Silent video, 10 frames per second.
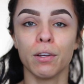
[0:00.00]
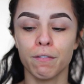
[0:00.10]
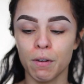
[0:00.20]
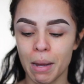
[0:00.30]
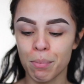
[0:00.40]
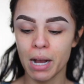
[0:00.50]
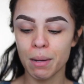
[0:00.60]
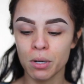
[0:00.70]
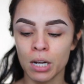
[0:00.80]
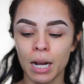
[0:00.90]
For my
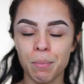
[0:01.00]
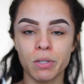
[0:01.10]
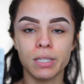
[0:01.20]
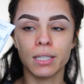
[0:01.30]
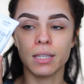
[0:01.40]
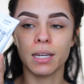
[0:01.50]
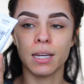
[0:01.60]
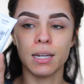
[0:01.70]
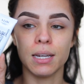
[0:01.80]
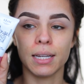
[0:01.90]
primer, I'm using the
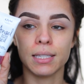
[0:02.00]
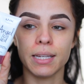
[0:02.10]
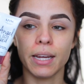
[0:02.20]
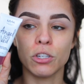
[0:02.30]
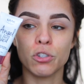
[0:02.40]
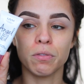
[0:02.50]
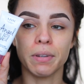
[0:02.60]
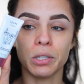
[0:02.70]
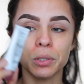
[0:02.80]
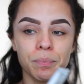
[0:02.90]
NYX Angel
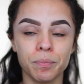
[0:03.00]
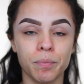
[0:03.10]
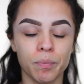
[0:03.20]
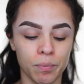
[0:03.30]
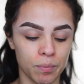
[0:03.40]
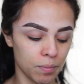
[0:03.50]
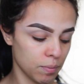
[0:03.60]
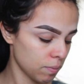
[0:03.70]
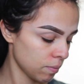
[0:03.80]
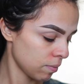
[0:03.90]
Veil.
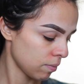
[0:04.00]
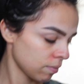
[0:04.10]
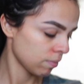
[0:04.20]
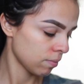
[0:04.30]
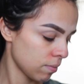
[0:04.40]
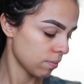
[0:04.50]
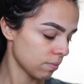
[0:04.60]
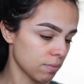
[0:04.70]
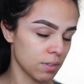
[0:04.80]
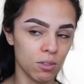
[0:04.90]

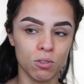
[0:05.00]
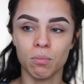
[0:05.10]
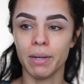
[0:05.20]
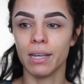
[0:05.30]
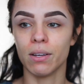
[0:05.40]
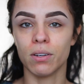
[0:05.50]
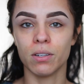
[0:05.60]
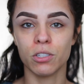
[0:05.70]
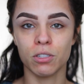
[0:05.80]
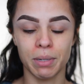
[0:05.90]
Oh my
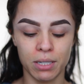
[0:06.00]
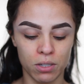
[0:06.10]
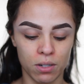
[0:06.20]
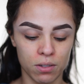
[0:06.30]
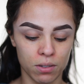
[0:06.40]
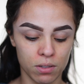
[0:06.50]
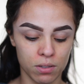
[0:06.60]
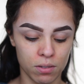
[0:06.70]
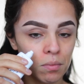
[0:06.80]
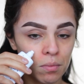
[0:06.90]
gosh, my
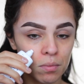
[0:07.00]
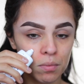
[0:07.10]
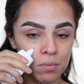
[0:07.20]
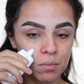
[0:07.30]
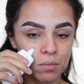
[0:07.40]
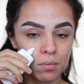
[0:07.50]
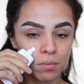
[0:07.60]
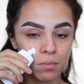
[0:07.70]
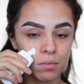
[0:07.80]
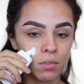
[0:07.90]
dogs.
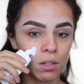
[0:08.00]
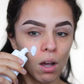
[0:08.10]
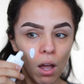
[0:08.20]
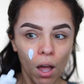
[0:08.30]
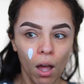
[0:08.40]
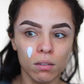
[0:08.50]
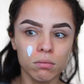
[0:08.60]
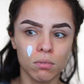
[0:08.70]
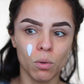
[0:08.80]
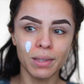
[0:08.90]
Oh,
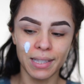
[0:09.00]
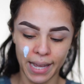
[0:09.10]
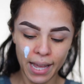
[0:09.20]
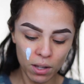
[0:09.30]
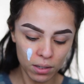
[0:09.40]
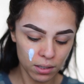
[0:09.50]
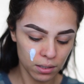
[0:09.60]
what the hell?